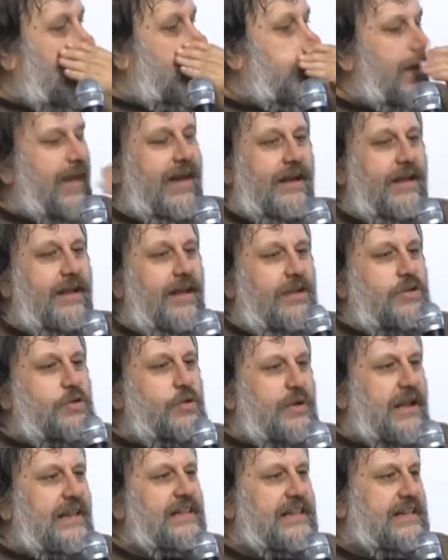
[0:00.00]
where you
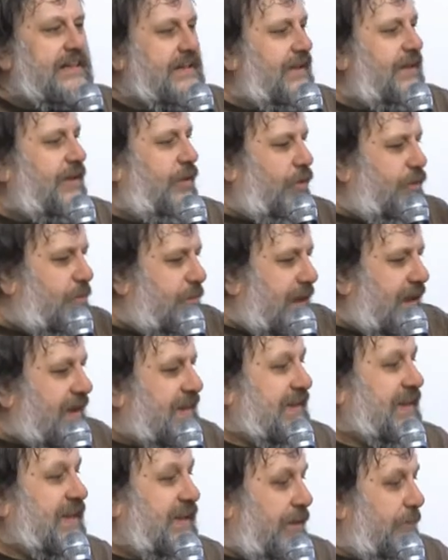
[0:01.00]
can see on
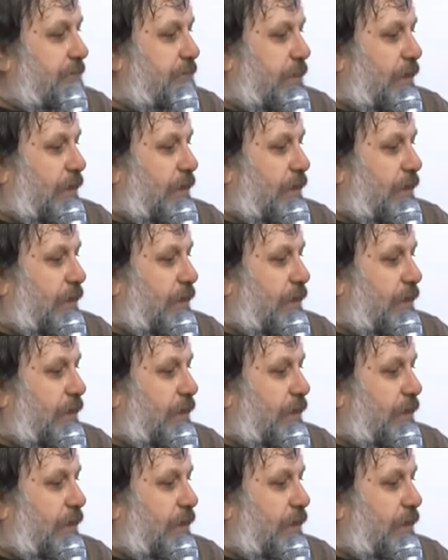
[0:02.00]
Mexican